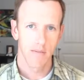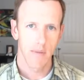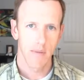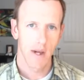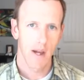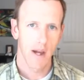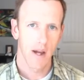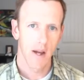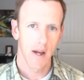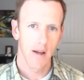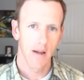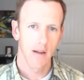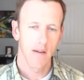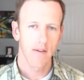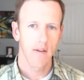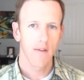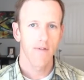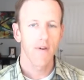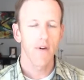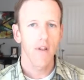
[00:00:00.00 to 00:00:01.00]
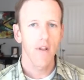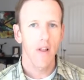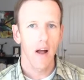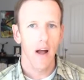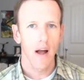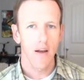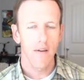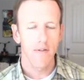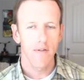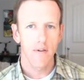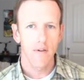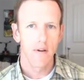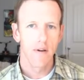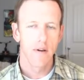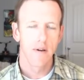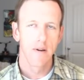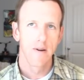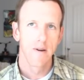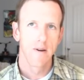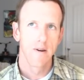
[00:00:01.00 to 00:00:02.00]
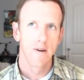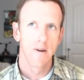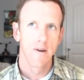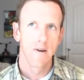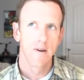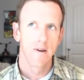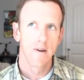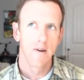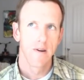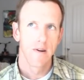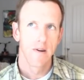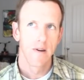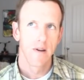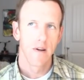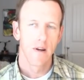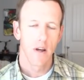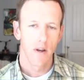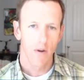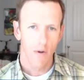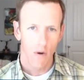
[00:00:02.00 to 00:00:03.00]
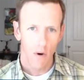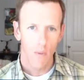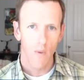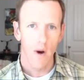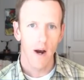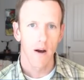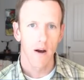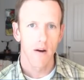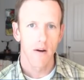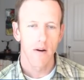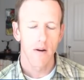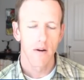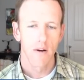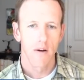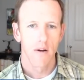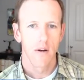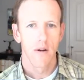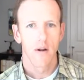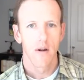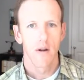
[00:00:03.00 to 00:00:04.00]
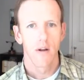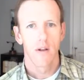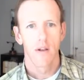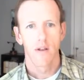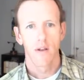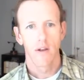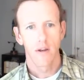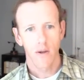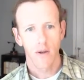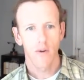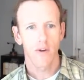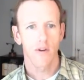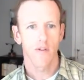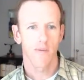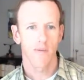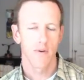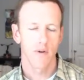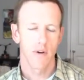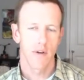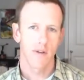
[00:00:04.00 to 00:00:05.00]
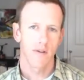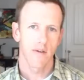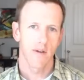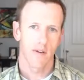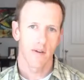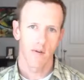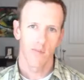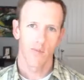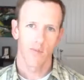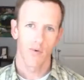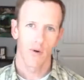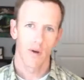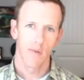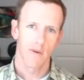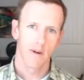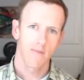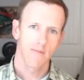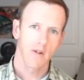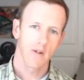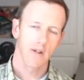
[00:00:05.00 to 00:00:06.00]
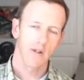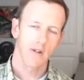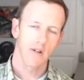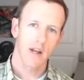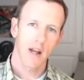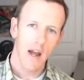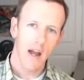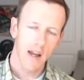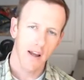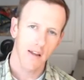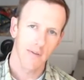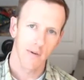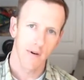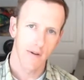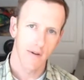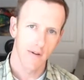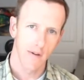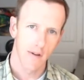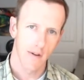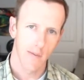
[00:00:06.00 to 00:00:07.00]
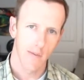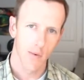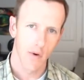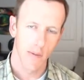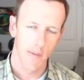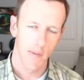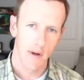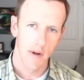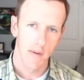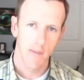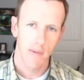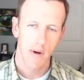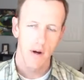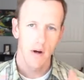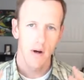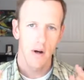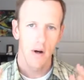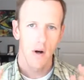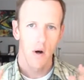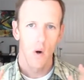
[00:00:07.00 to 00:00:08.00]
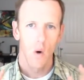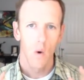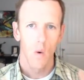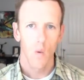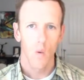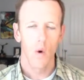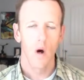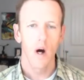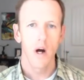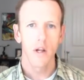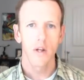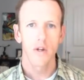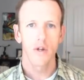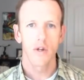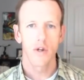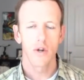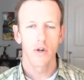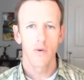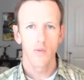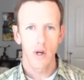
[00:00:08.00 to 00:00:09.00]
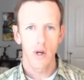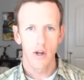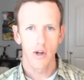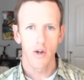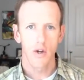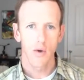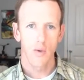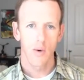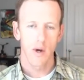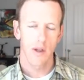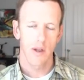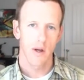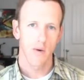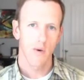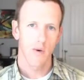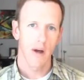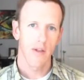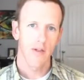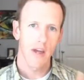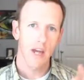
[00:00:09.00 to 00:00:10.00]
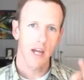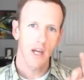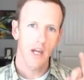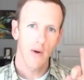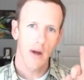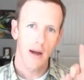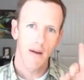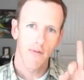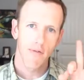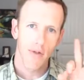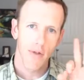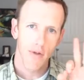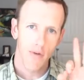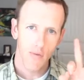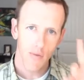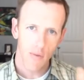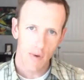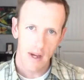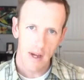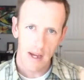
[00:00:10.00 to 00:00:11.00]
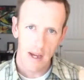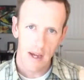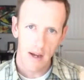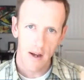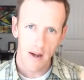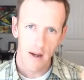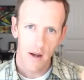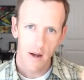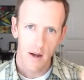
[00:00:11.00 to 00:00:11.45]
because if you're alive and you're aware, then you experience disappointment, just like I experienced disappointment. But what should we do with it? Well, I think you have three